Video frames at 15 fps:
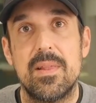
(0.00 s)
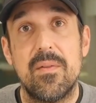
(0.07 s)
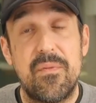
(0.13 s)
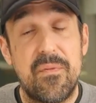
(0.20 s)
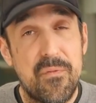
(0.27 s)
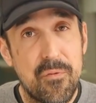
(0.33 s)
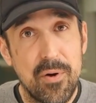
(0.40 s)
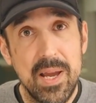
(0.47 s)
The
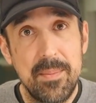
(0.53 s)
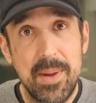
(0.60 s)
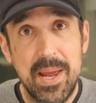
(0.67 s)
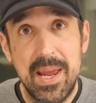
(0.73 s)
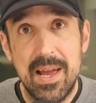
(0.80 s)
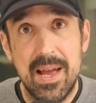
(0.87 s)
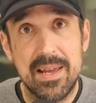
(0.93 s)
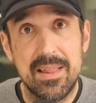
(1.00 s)
Frame
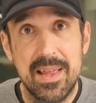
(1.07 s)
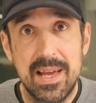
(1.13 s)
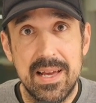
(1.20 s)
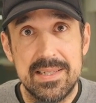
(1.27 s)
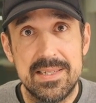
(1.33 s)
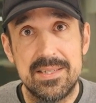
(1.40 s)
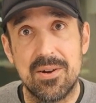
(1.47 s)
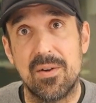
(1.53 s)
AI
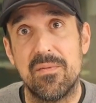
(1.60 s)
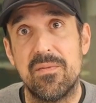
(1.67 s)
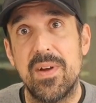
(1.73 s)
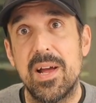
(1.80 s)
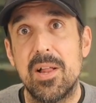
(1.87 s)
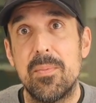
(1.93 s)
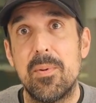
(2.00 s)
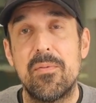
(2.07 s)
glasses are
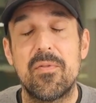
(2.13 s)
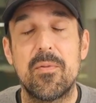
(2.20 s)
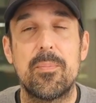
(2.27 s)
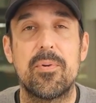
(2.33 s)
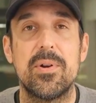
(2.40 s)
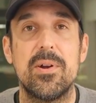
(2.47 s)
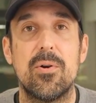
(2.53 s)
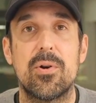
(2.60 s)
available for
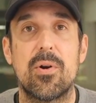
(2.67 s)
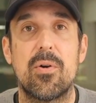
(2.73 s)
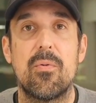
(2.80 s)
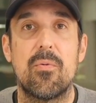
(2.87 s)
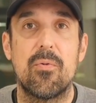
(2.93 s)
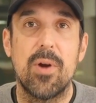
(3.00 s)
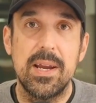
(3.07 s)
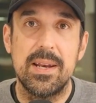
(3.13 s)
pre-order
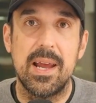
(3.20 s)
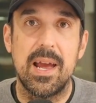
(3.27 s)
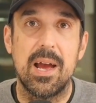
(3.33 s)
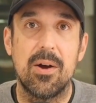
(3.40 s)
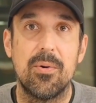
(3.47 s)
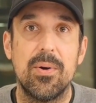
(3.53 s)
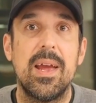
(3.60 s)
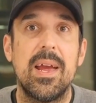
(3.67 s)
right
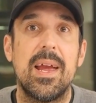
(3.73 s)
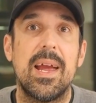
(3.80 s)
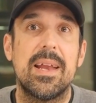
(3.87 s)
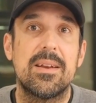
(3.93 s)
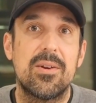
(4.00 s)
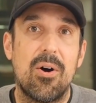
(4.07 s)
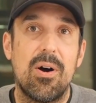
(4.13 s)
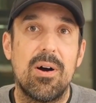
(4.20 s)
now
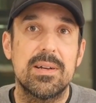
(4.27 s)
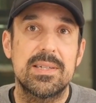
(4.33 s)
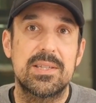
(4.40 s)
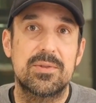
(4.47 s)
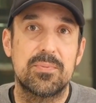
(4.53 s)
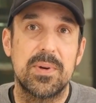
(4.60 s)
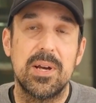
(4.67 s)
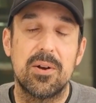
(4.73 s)
and cost
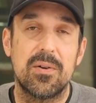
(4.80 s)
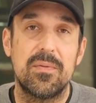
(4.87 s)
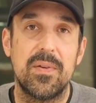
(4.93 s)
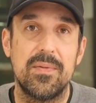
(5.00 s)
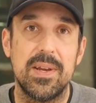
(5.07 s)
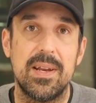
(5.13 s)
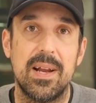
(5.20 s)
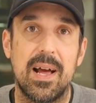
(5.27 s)

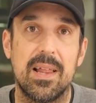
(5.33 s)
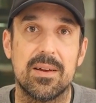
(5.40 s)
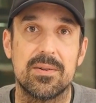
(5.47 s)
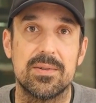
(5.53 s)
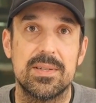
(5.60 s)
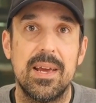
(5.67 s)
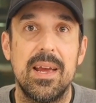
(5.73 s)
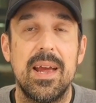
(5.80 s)
$350.